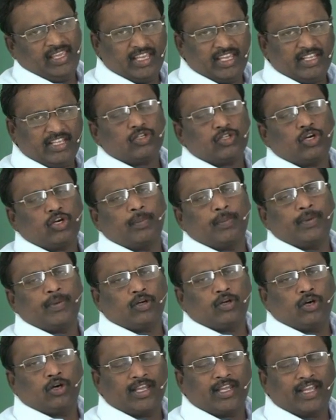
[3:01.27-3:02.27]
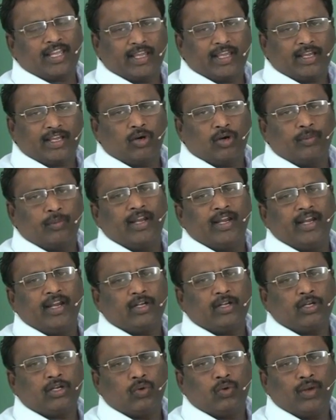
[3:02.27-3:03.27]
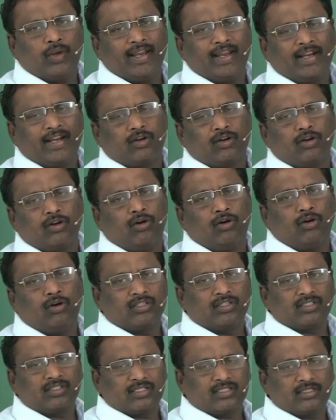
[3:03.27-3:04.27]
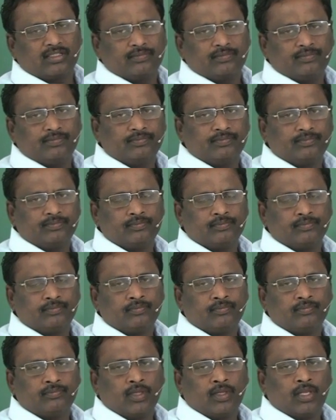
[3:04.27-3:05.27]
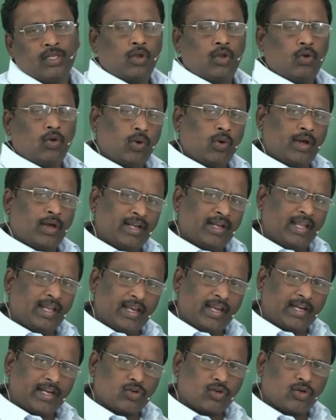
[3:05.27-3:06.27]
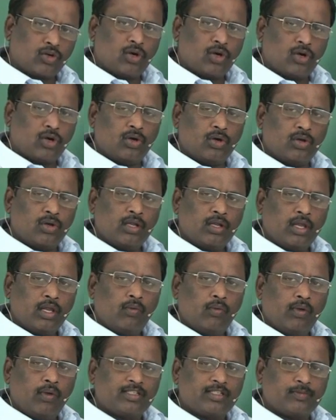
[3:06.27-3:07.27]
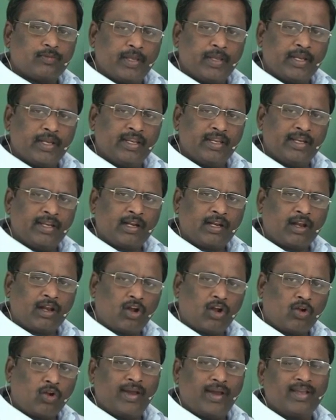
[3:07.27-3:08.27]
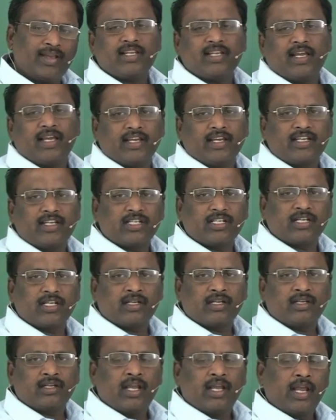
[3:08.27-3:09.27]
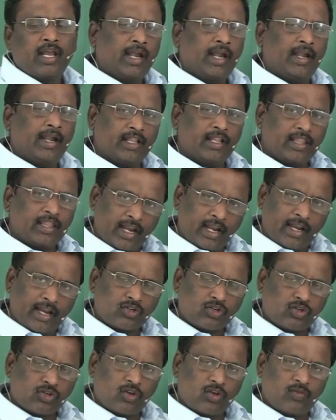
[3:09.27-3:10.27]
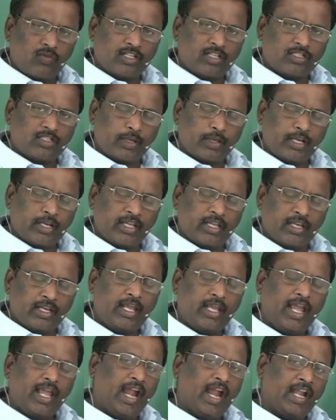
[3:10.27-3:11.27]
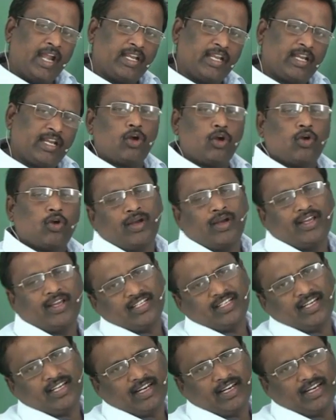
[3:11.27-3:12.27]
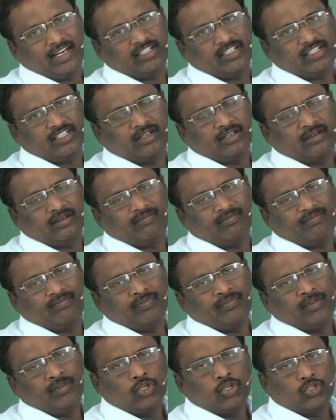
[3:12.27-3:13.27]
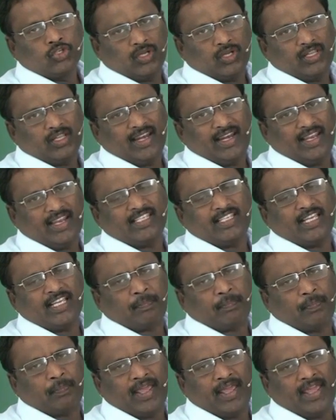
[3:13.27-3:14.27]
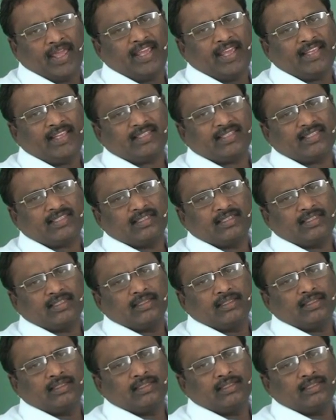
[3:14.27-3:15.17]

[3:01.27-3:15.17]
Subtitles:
Each orbital can accommodate 2 electrons. 1 electron will spin in clockwise direction and other electron will spin in anti-clockwise direction. So there is a place